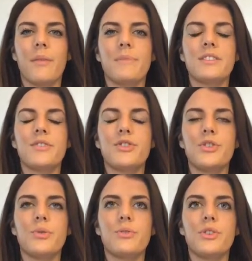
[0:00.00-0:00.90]
This is
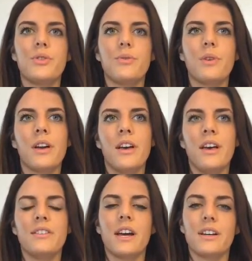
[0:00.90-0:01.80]
due to
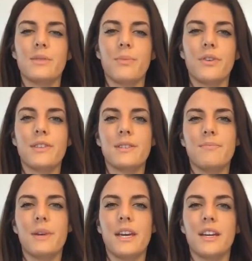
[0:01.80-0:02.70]
textbooks
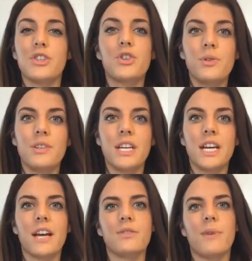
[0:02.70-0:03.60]
being in
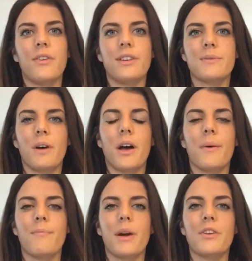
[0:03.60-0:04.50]
2D, as well as
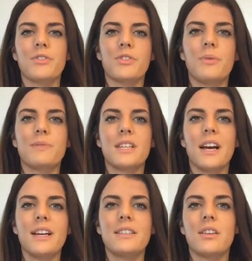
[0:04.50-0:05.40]
microscope slides.